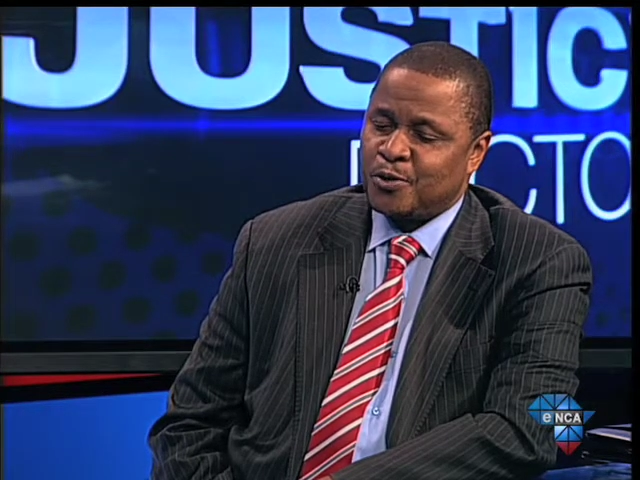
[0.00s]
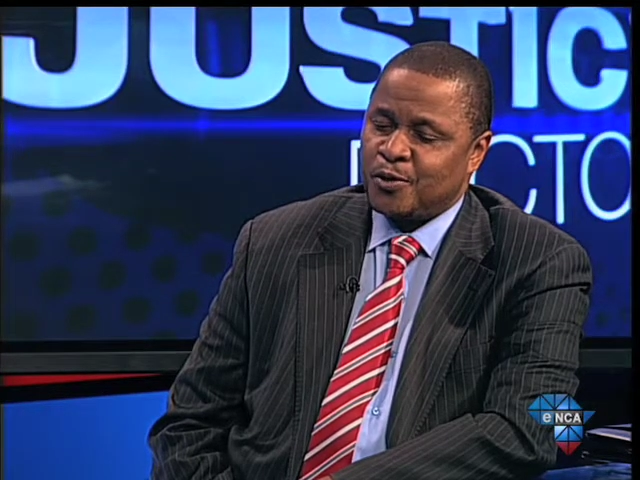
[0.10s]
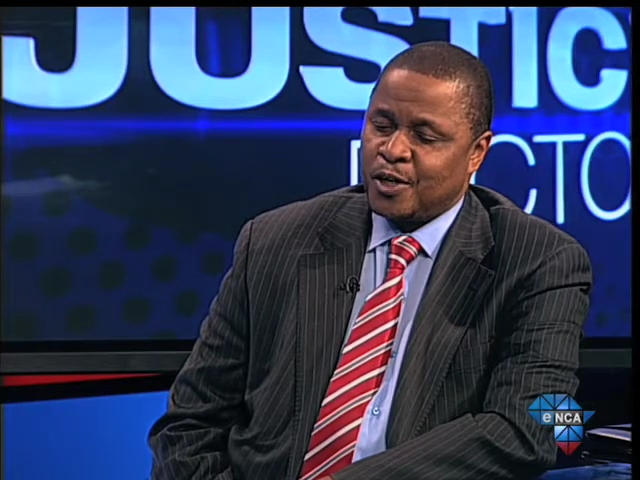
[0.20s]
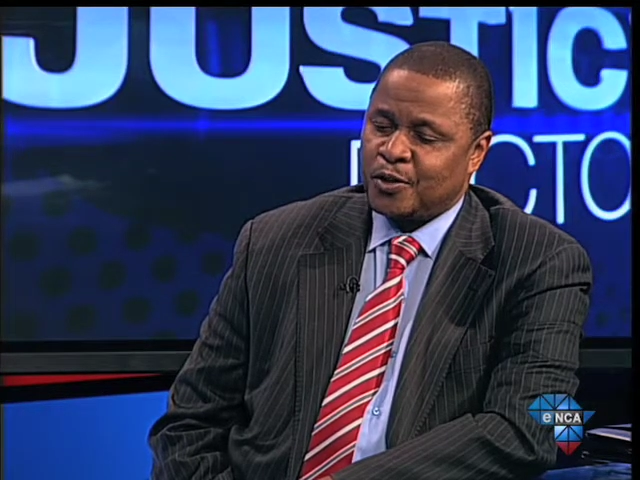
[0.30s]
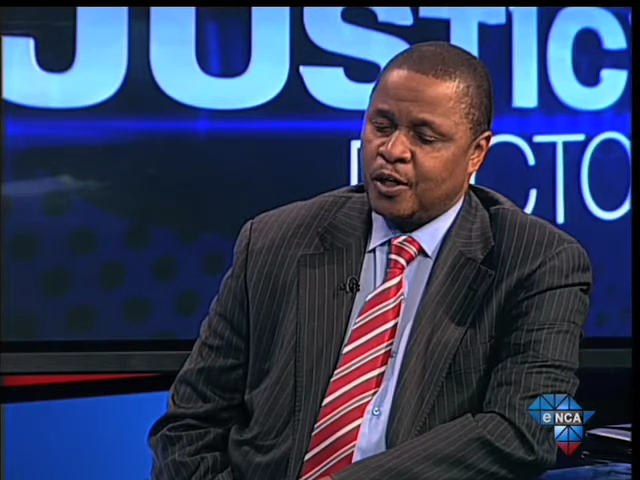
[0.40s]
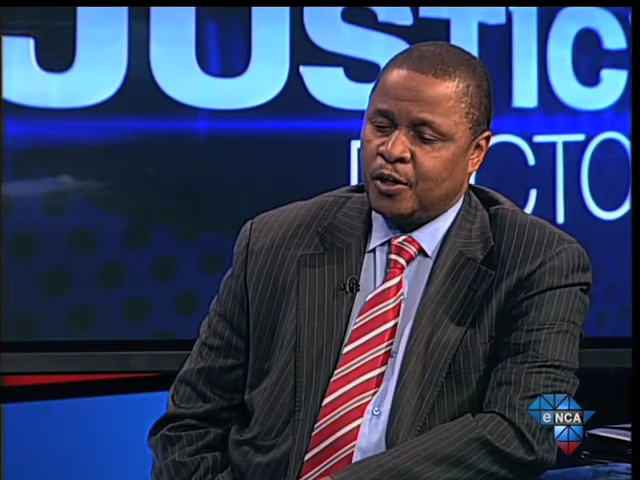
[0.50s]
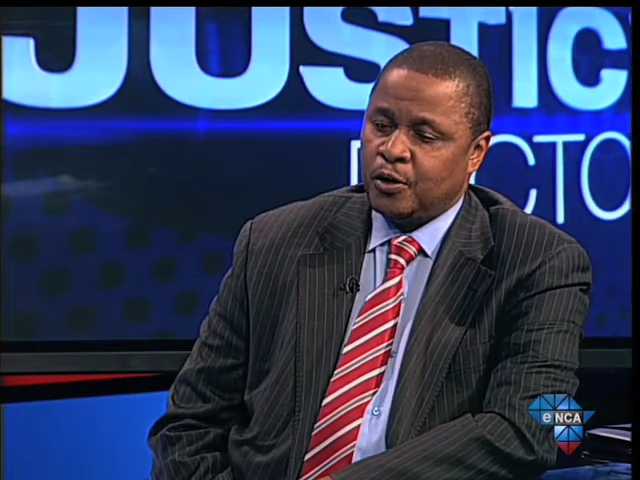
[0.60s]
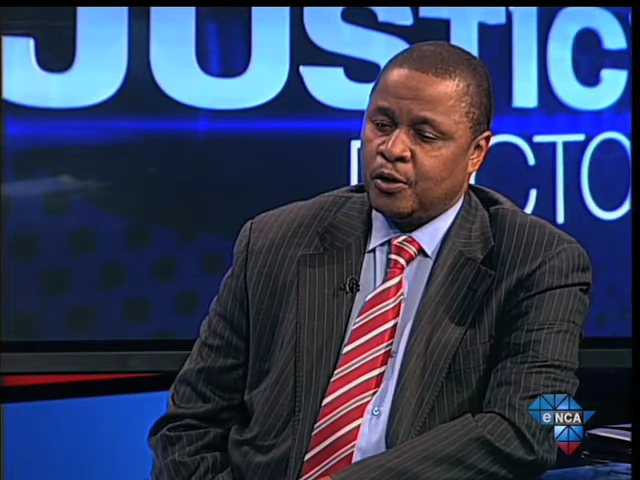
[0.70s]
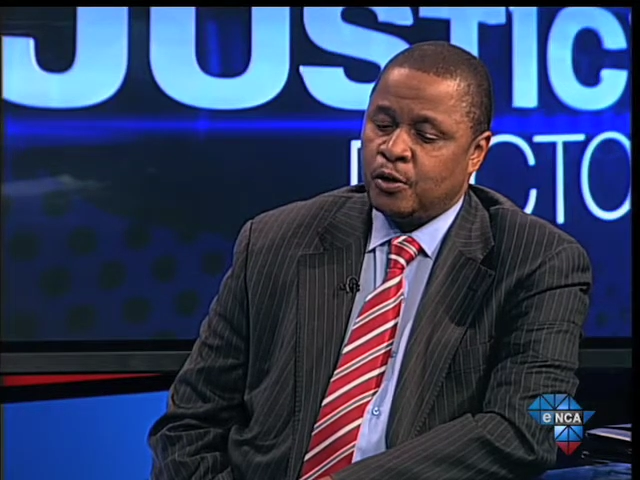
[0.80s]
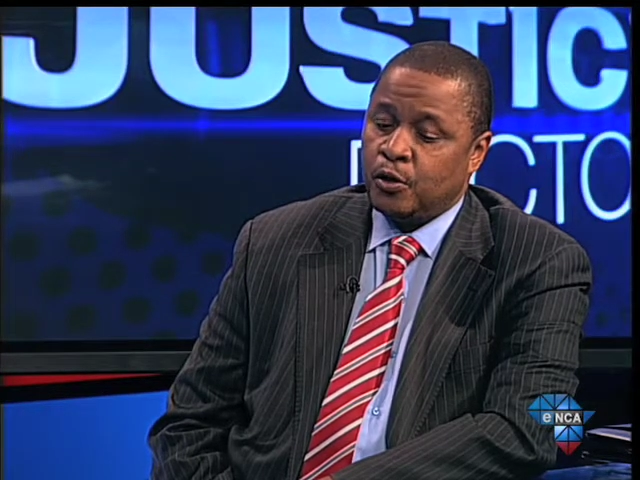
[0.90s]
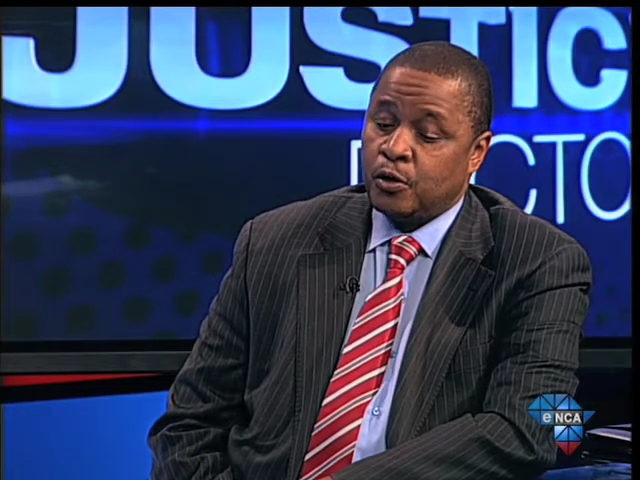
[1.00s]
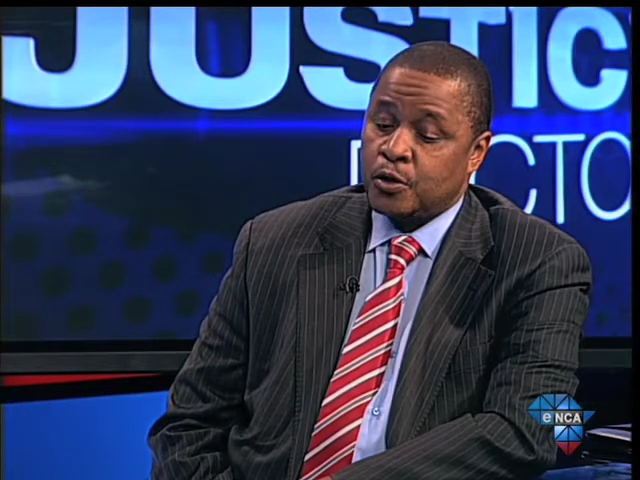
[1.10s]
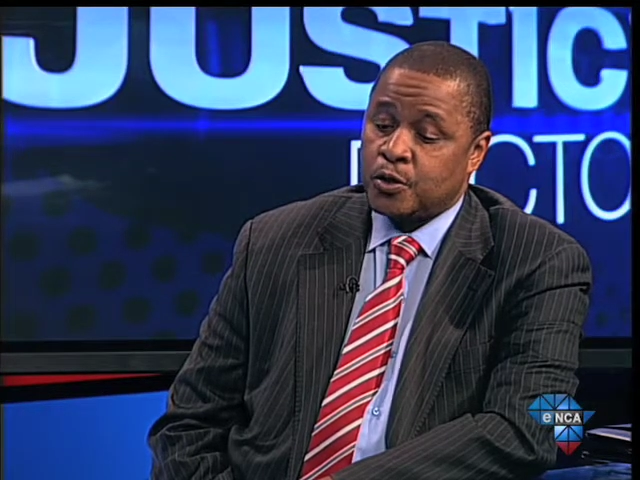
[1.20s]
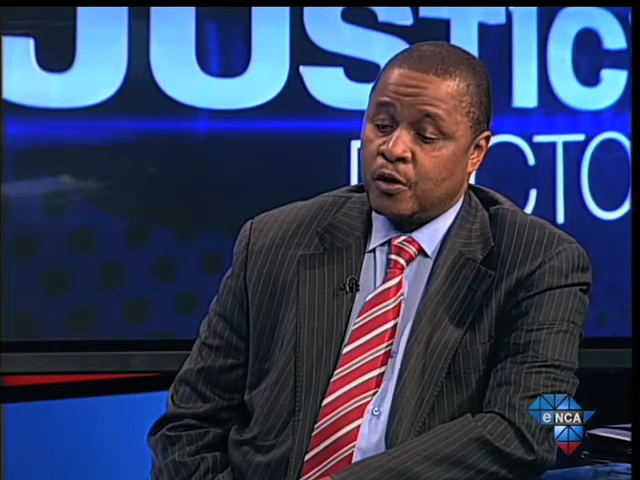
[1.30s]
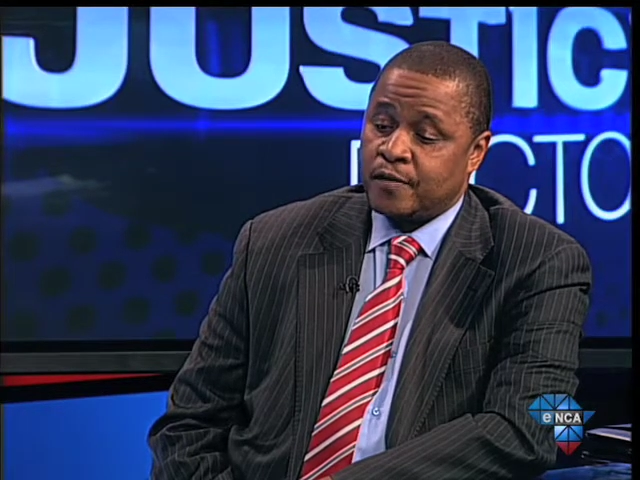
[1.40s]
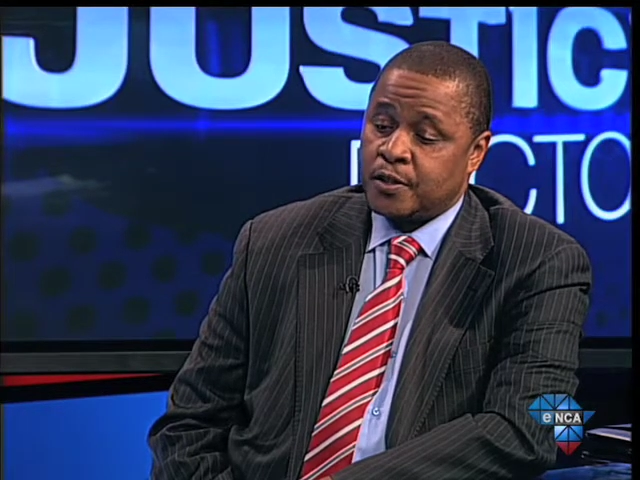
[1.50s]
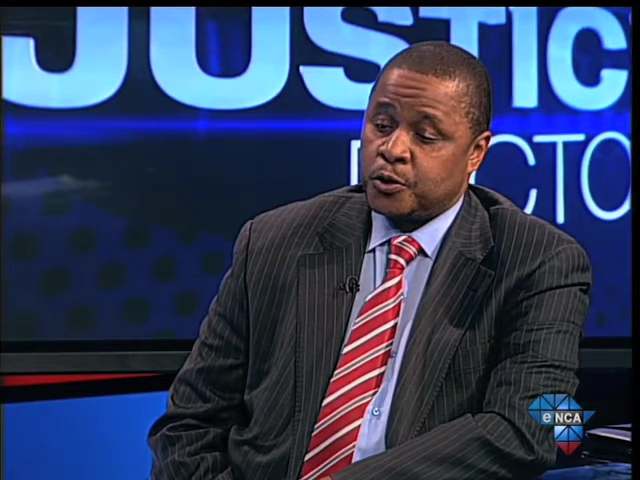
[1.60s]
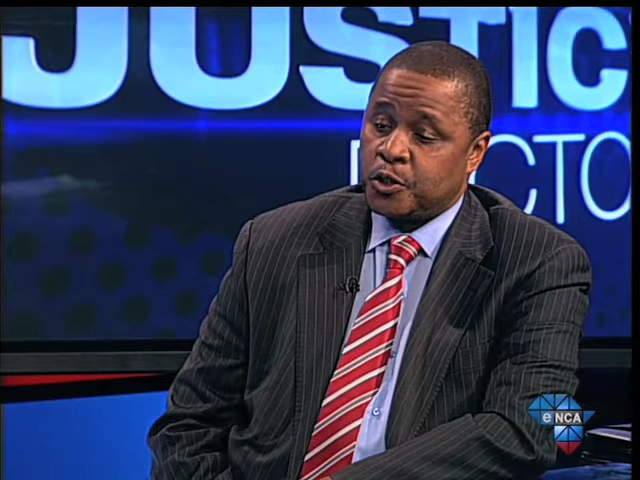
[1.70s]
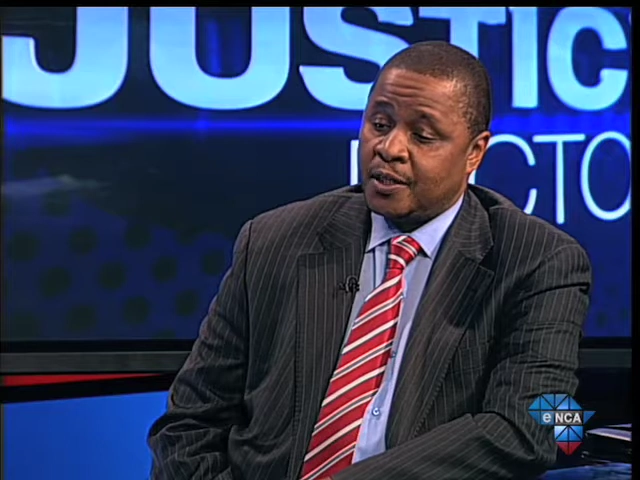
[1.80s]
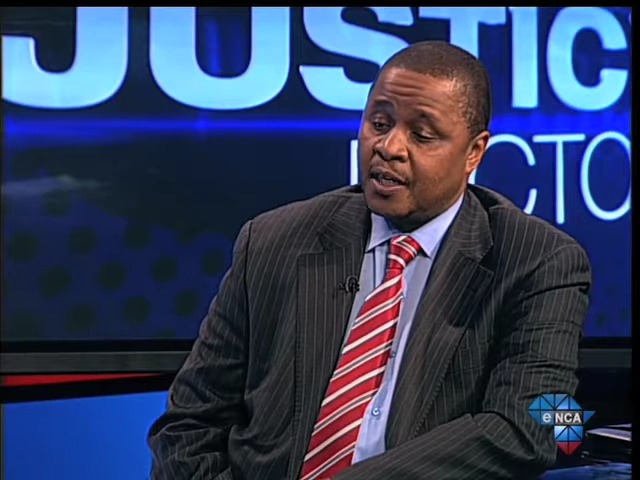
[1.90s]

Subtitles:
to actually solve the situation.